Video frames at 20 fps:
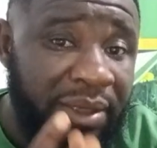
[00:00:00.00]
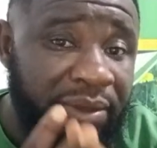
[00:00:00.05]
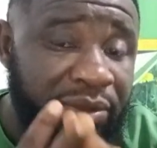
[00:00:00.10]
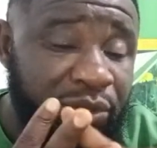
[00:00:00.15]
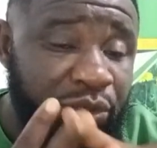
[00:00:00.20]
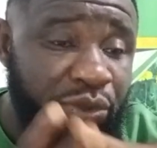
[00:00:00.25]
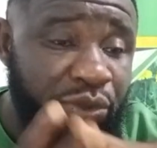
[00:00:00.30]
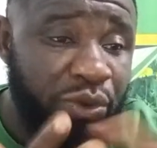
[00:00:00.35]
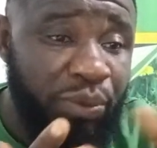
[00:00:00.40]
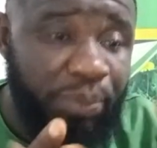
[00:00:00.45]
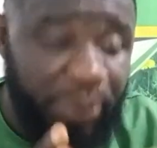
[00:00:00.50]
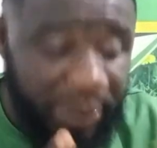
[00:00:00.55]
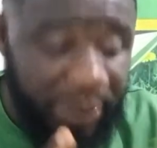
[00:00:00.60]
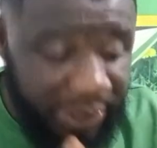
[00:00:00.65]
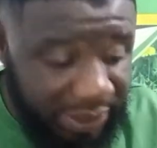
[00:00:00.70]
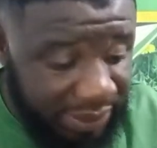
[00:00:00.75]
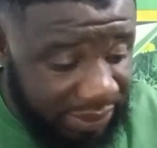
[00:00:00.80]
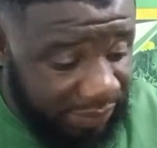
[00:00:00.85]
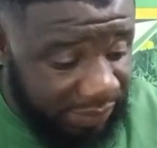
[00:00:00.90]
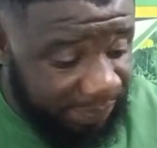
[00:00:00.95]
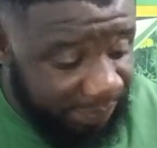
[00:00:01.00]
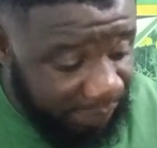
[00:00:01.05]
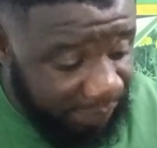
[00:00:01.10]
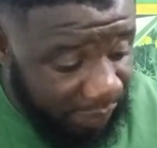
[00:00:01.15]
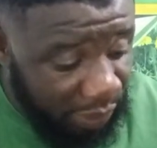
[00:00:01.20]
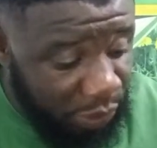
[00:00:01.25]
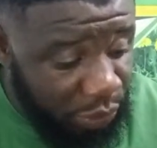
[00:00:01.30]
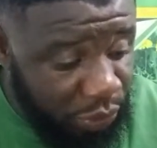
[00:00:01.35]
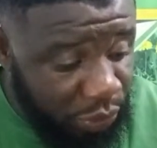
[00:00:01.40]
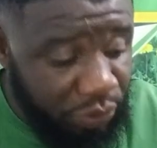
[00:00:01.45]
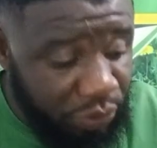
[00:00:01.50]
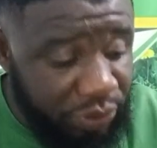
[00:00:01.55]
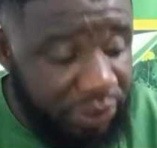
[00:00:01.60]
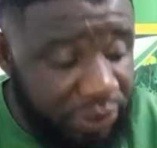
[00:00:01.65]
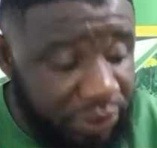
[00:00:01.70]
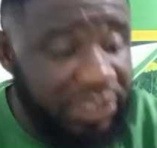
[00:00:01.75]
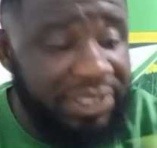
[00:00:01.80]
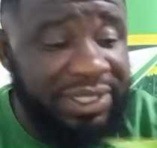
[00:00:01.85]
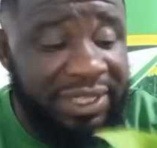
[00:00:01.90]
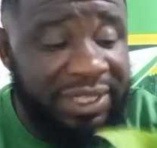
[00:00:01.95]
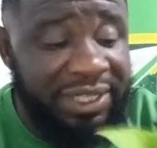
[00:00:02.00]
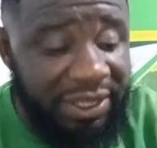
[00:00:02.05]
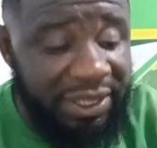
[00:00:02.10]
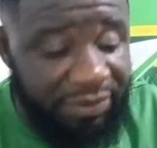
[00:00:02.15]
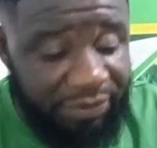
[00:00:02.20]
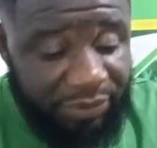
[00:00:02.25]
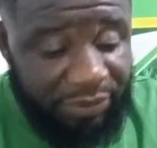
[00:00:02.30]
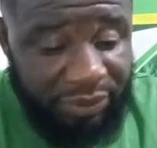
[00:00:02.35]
So please use this leaf,